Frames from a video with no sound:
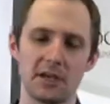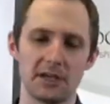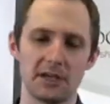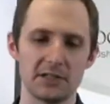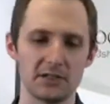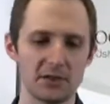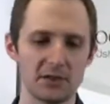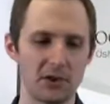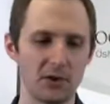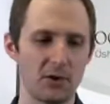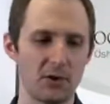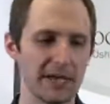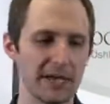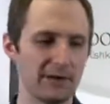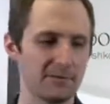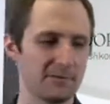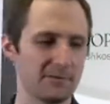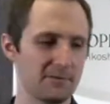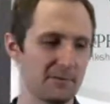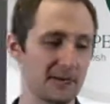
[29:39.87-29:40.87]
So
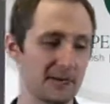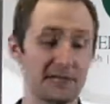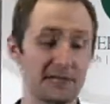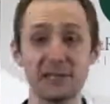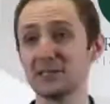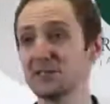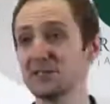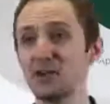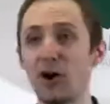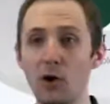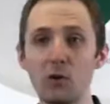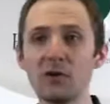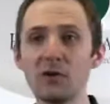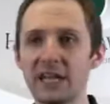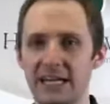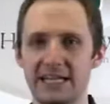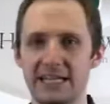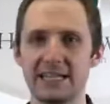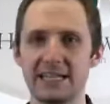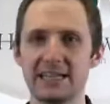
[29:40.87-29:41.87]
if it doesn't own
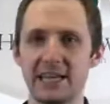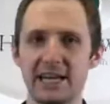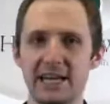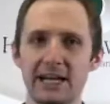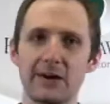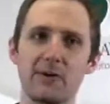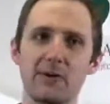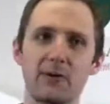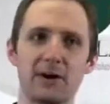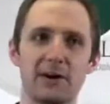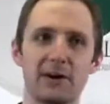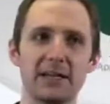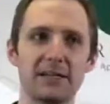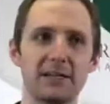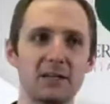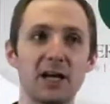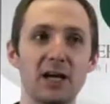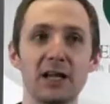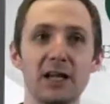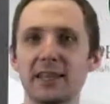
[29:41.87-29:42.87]
anything, or
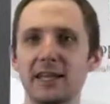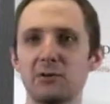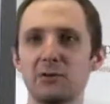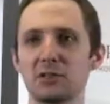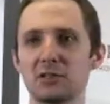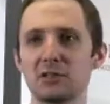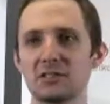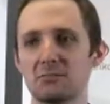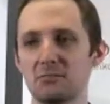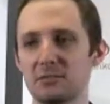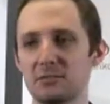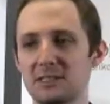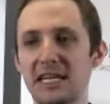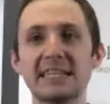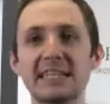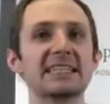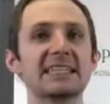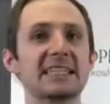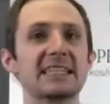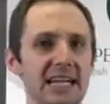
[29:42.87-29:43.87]
nothing was
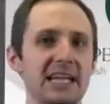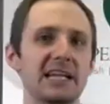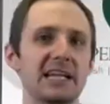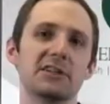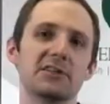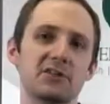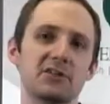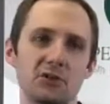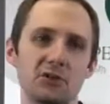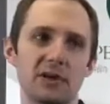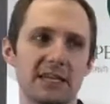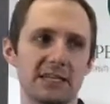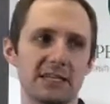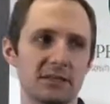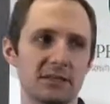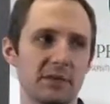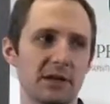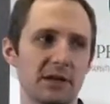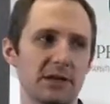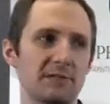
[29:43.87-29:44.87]
designated to it as a
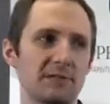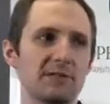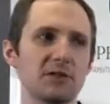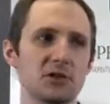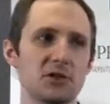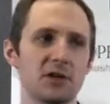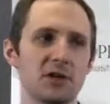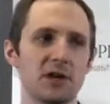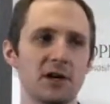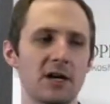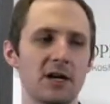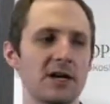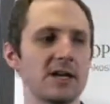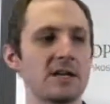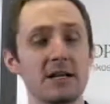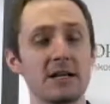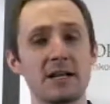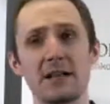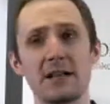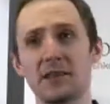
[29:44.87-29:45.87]
beneficiary,
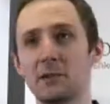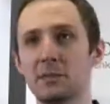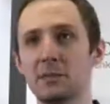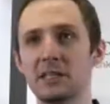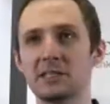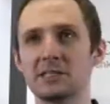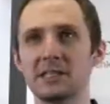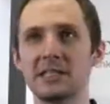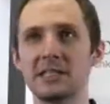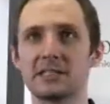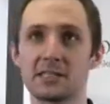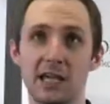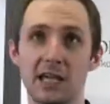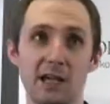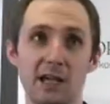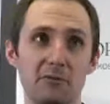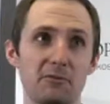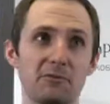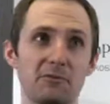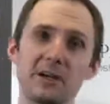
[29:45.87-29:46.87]
that means it's
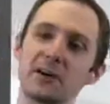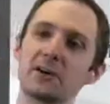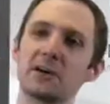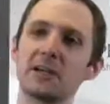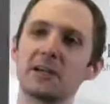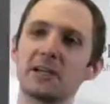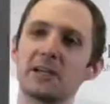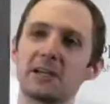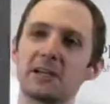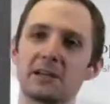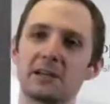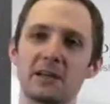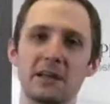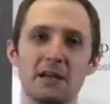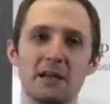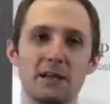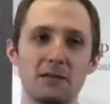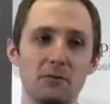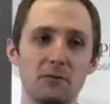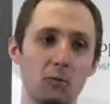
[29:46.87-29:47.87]
a very
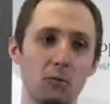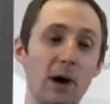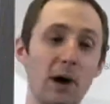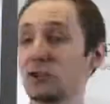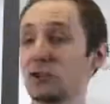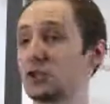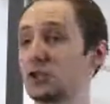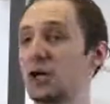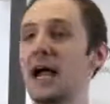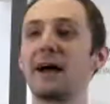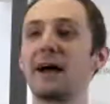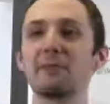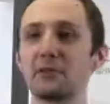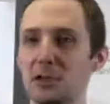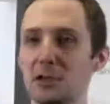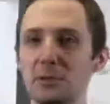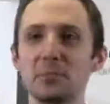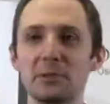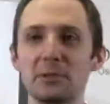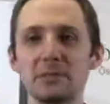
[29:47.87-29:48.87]
well
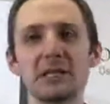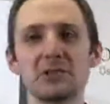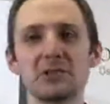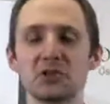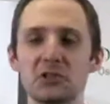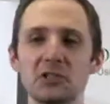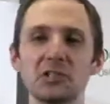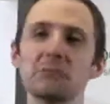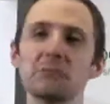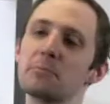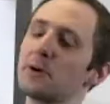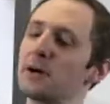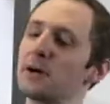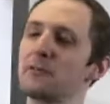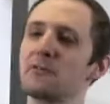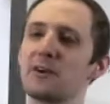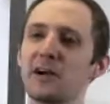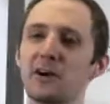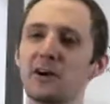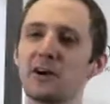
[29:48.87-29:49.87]
drafted potentially,
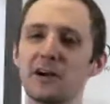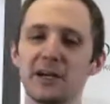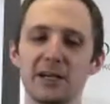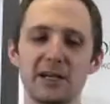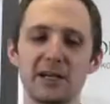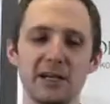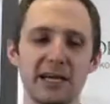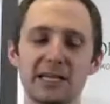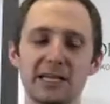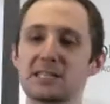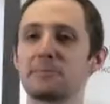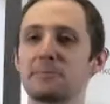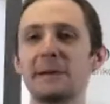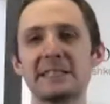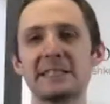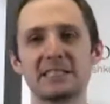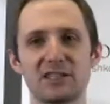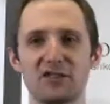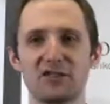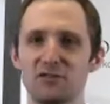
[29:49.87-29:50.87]
but very
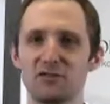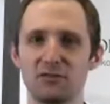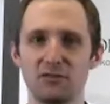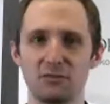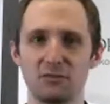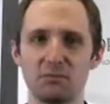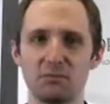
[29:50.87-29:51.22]
expensive